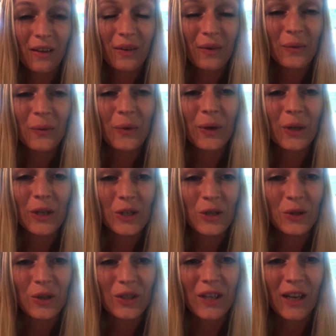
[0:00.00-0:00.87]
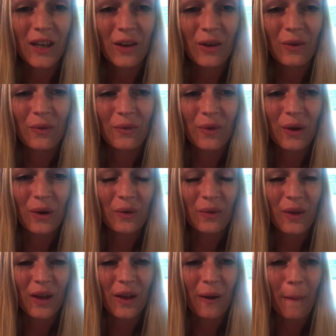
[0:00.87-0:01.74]
What is your take on
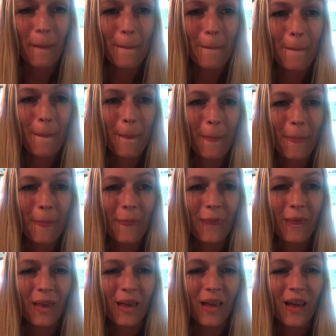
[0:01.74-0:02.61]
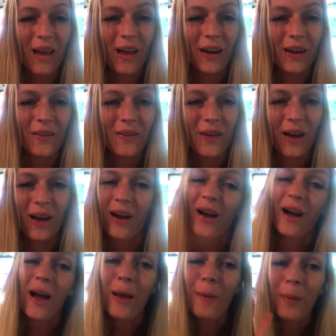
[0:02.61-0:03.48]
Velvet? And
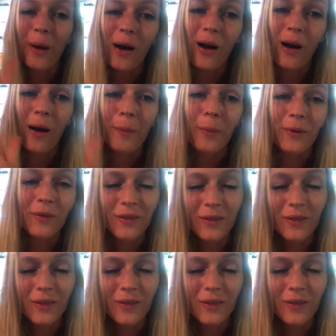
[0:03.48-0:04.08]
hi, Bob.